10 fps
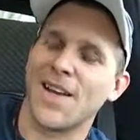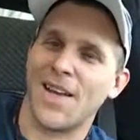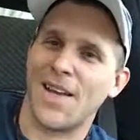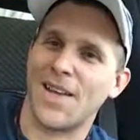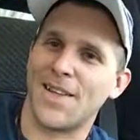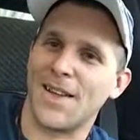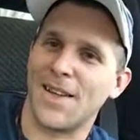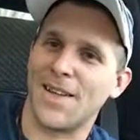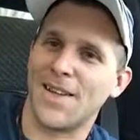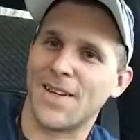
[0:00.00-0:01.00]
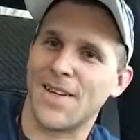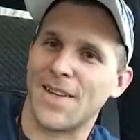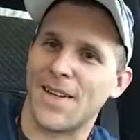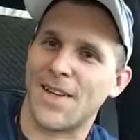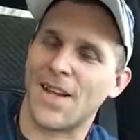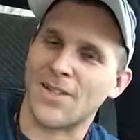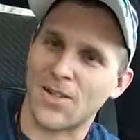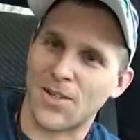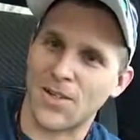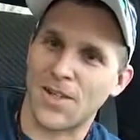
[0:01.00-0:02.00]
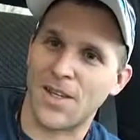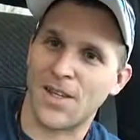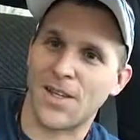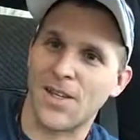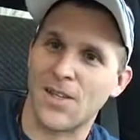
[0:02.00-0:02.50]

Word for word: and uh, and that's a good thing.